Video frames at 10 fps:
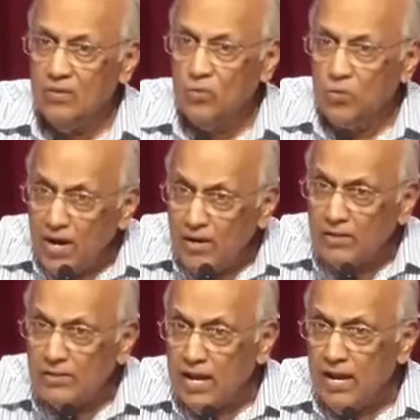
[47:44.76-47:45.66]
Why
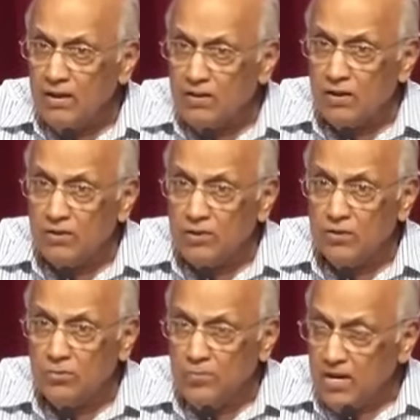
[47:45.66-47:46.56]
does anger conquer
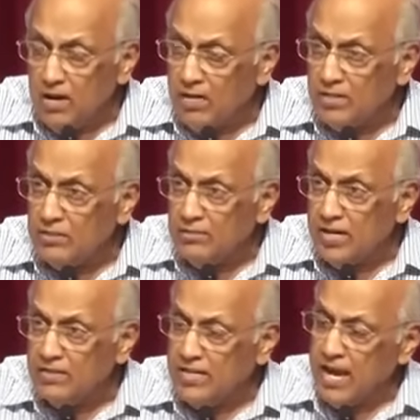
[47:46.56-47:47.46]
you? Be honest
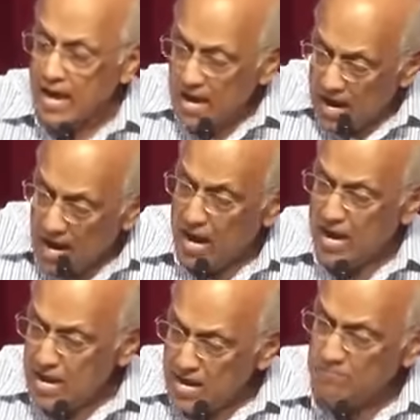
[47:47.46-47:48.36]
today and say,
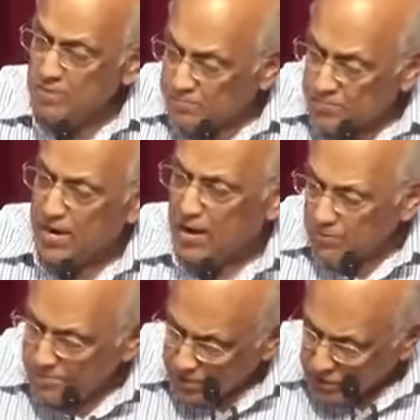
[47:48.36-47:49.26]
I am a
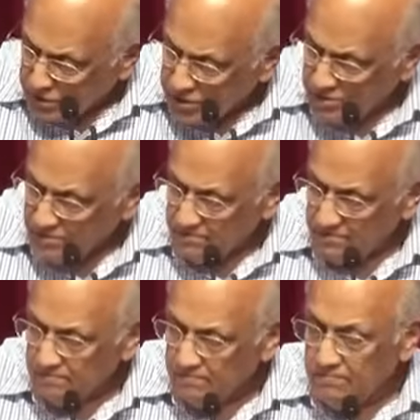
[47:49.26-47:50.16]
proud person.
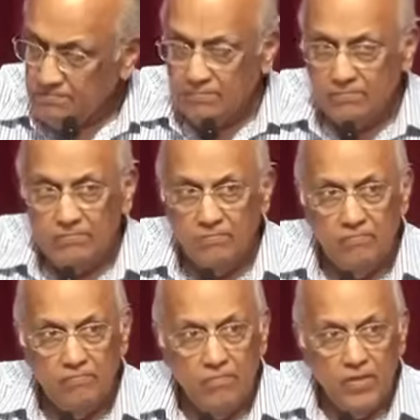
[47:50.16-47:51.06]

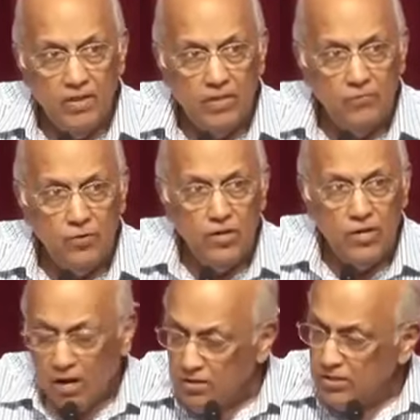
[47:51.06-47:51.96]
Therefore,
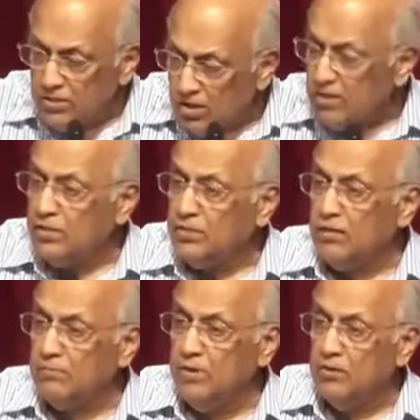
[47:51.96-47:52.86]
God does not
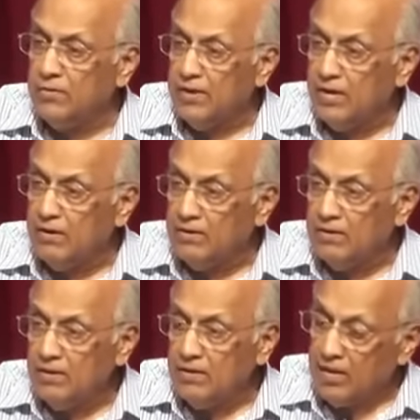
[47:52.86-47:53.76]
exalt me over
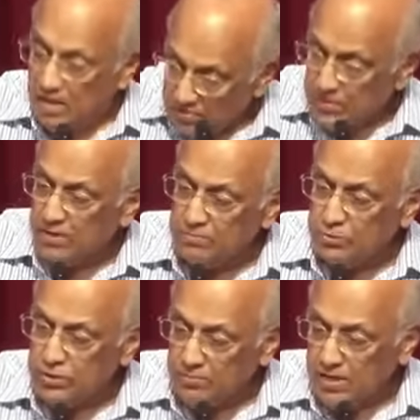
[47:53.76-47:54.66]
anger. He keeps on
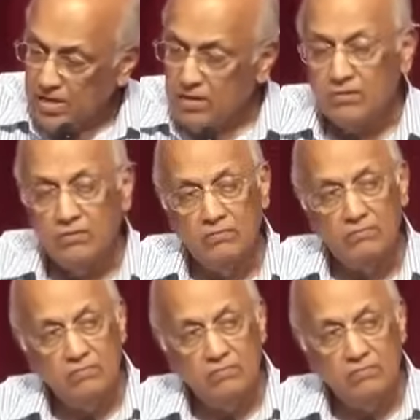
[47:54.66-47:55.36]
pushing me down.